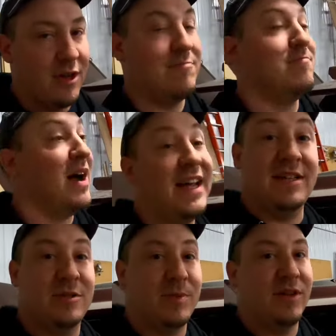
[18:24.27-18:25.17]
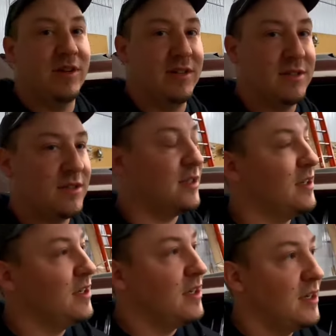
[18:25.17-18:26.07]
in my experience,
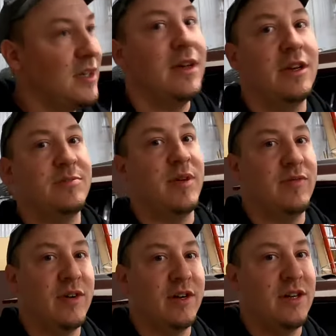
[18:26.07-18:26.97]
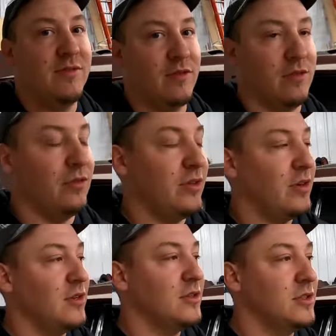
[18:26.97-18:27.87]
it has been very difficult.
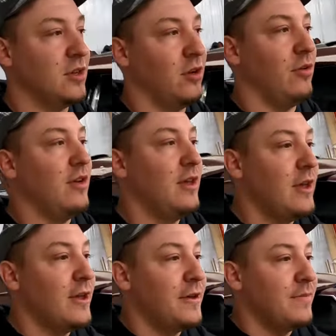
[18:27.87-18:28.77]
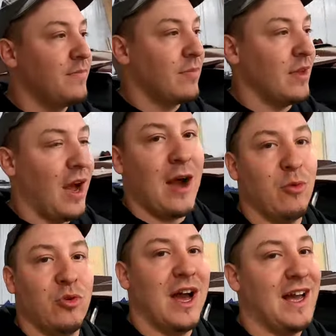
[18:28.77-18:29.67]
So I
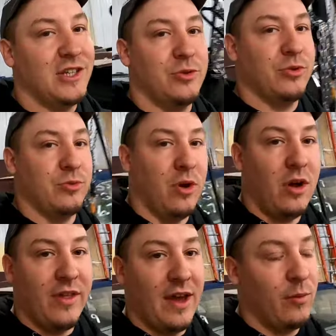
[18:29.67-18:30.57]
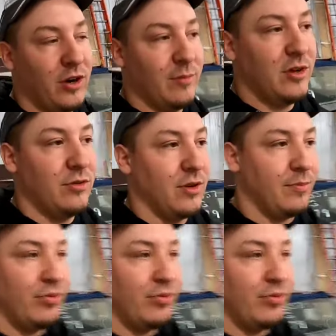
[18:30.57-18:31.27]
will guide you through all that. We're going to be doing a